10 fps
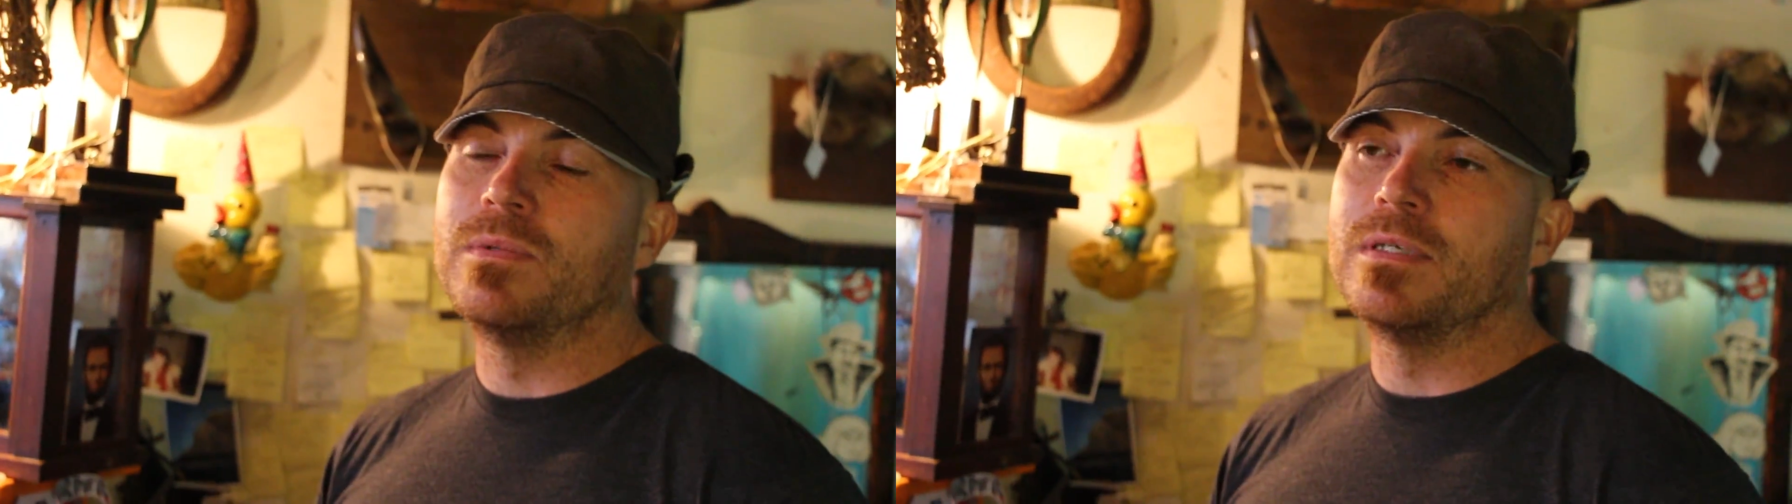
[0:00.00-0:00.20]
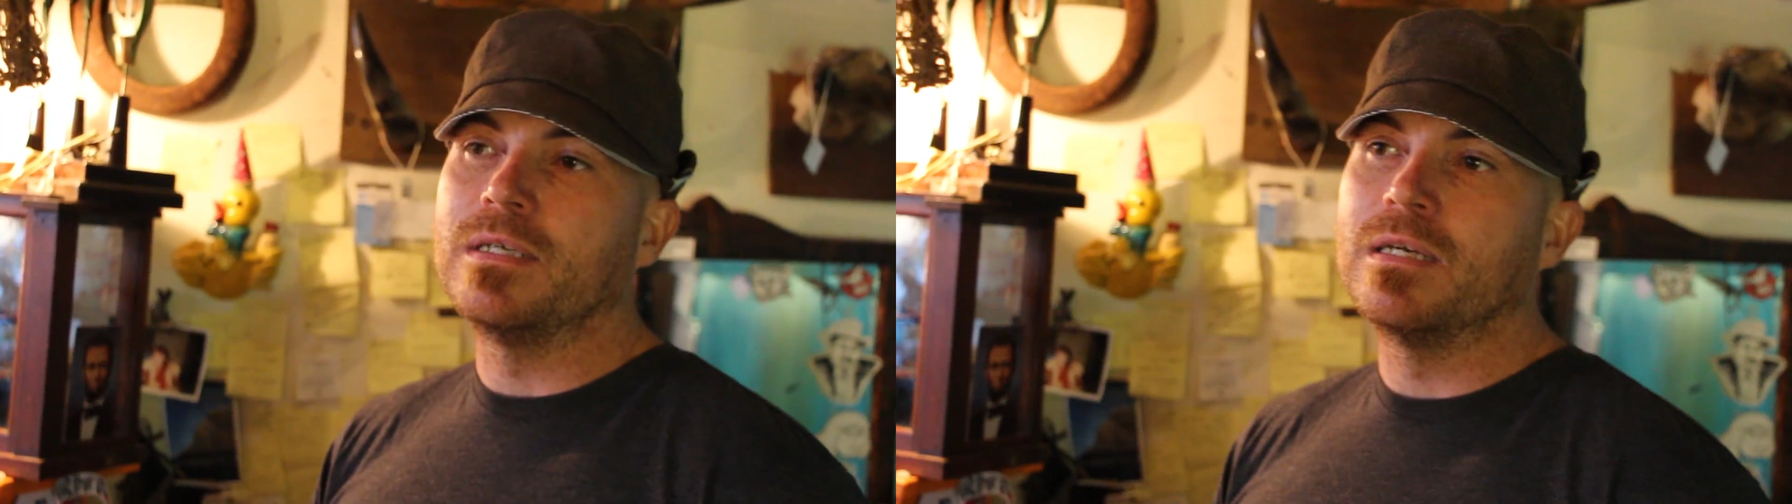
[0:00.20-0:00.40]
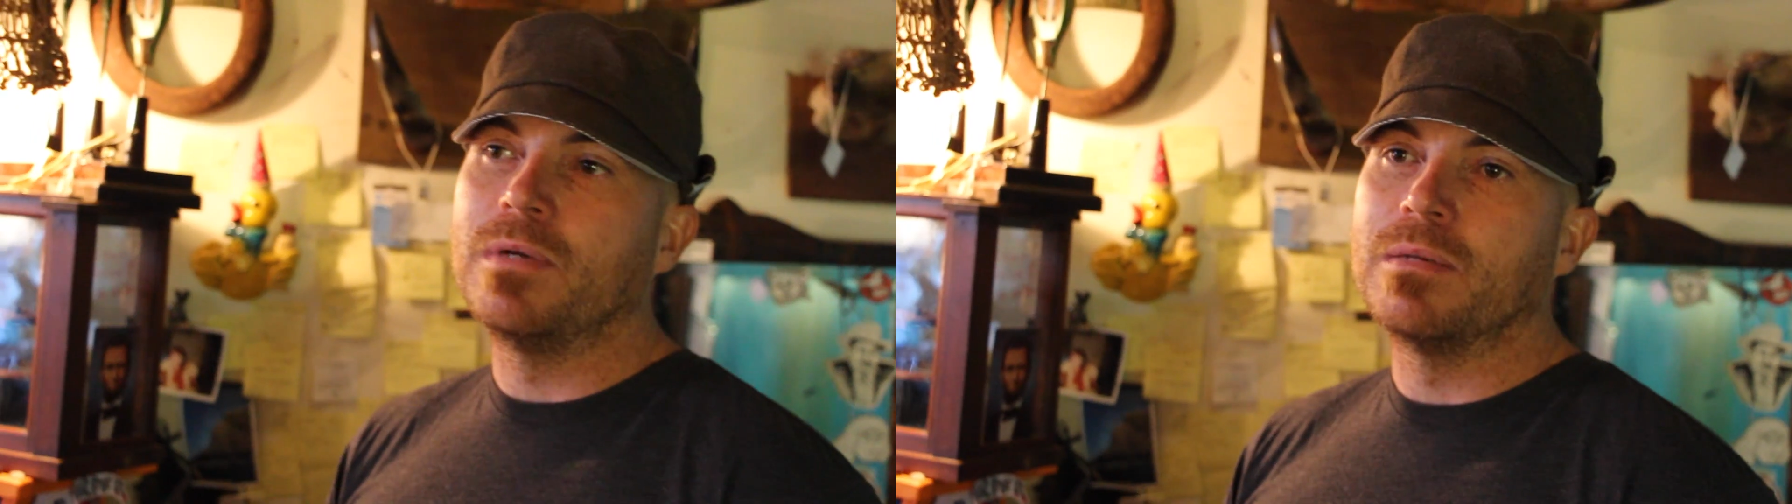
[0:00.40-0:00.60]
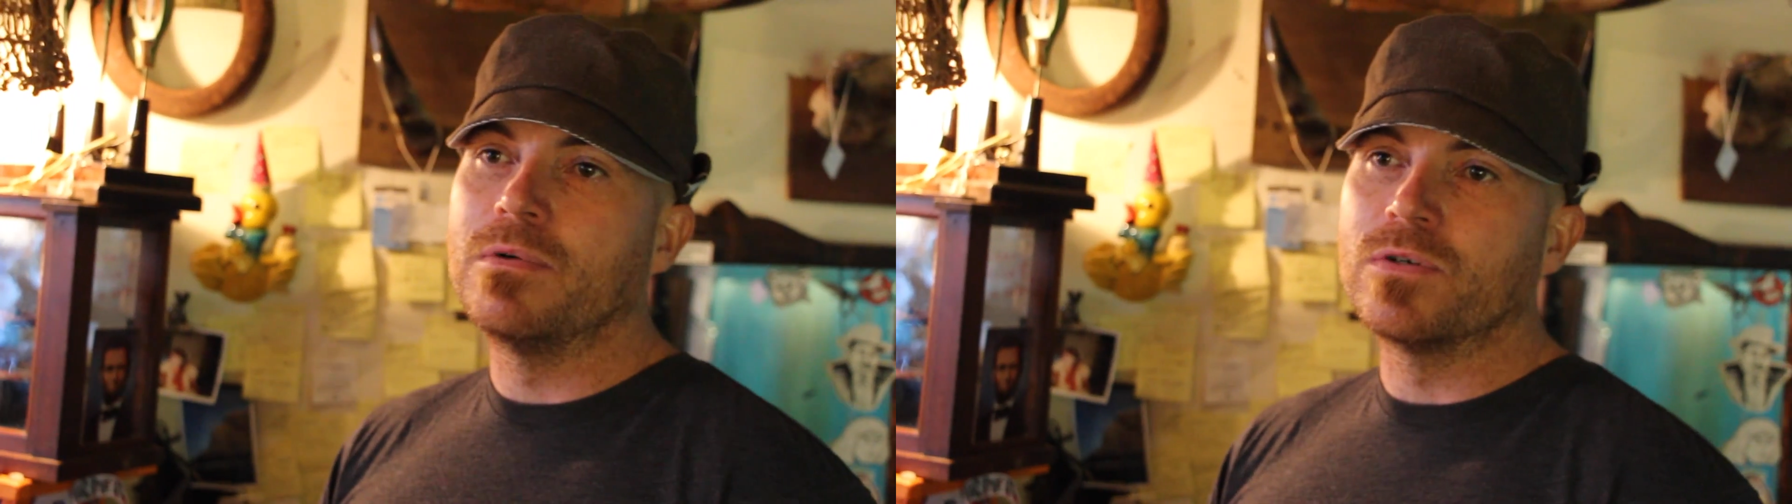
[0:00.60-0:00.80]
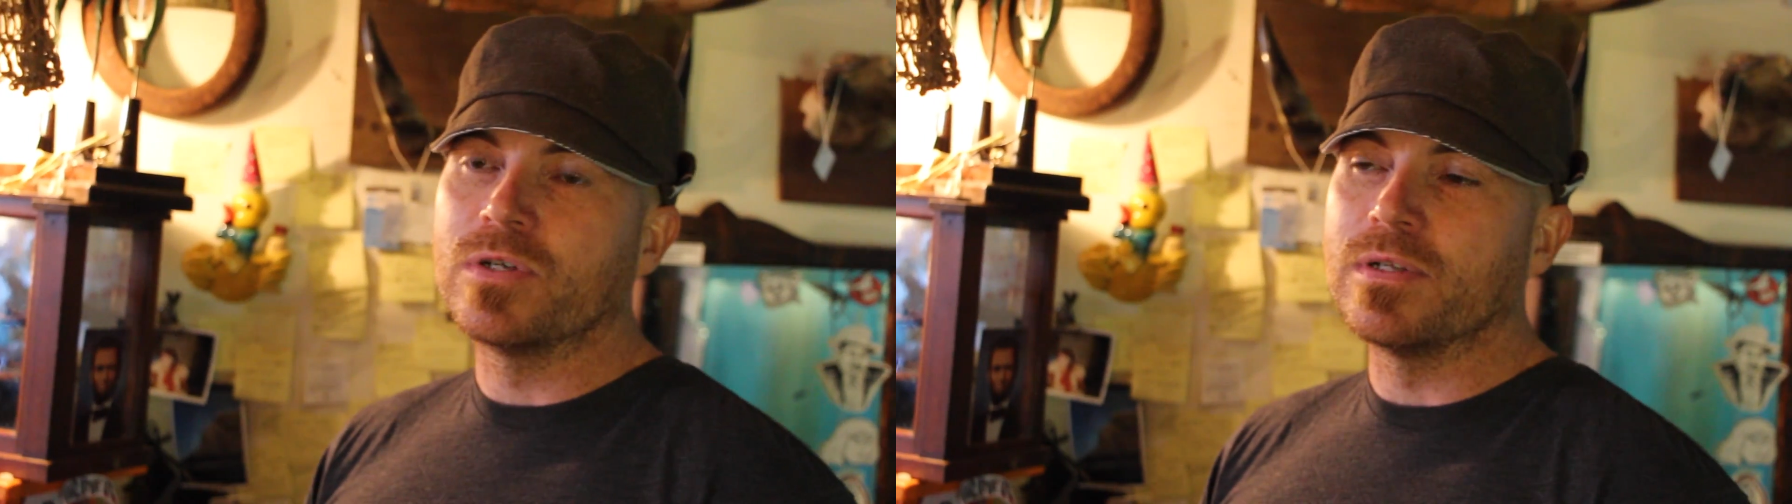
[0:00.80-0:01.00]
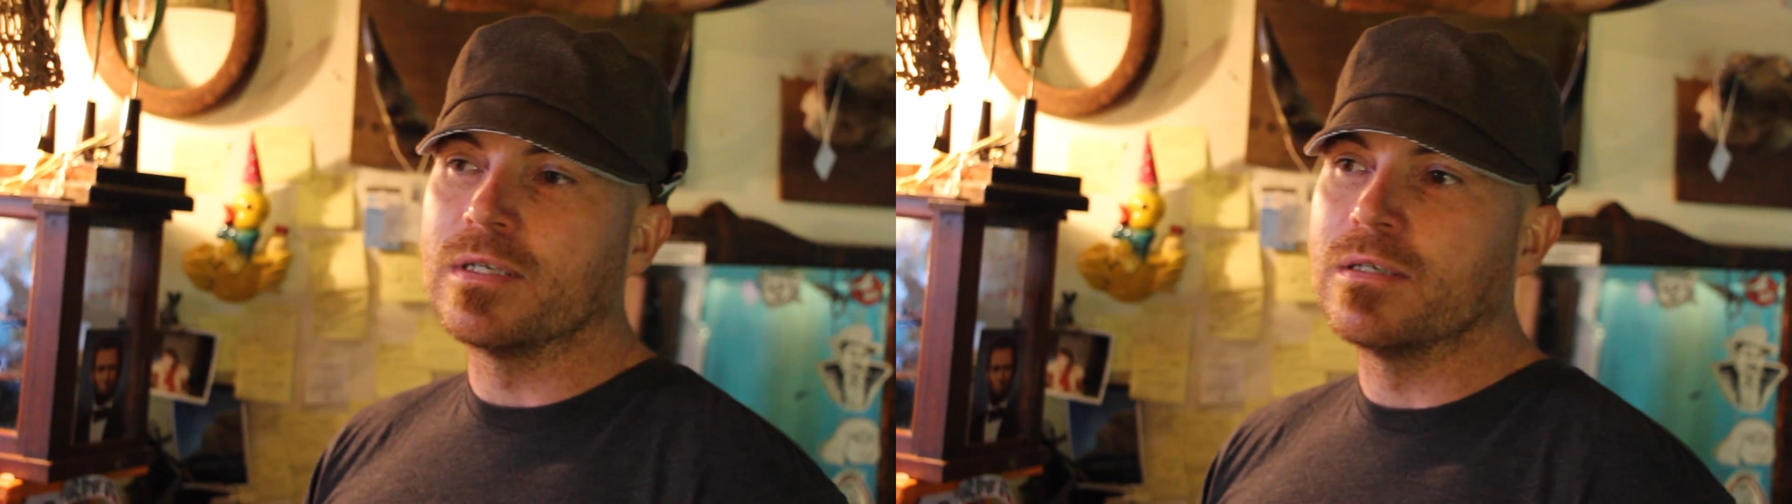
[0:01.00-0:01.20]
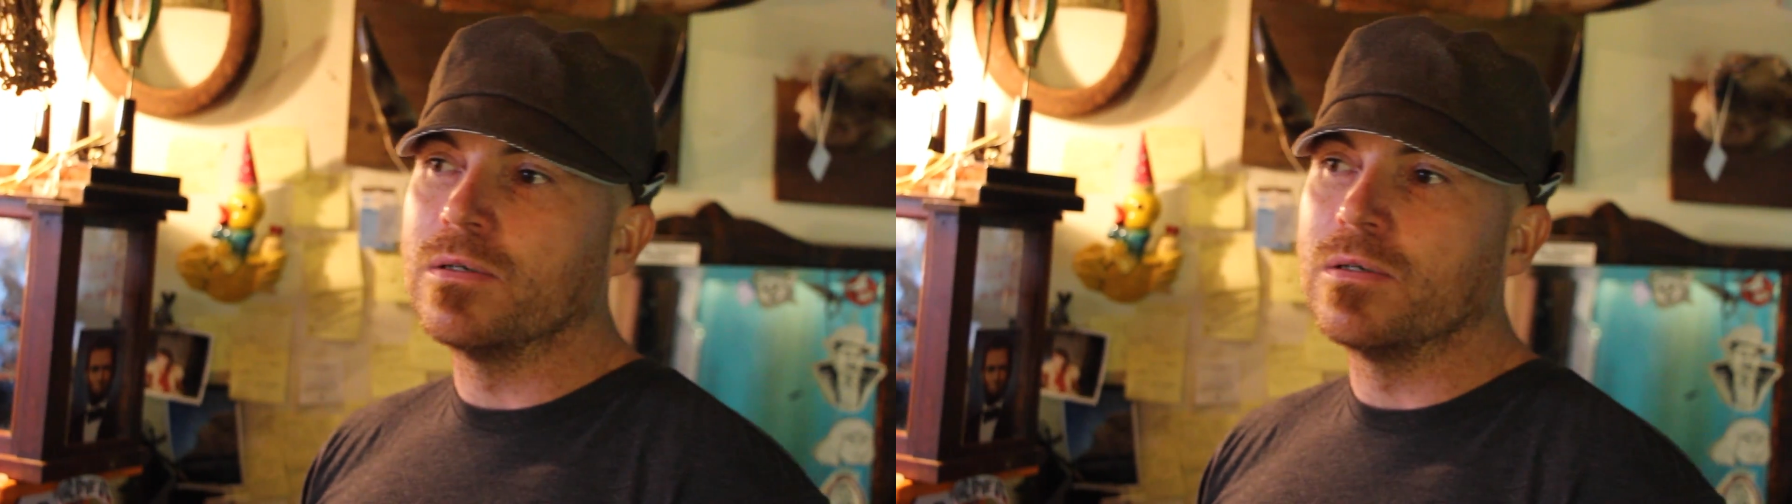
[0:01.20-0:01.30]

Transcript: museum and emotionless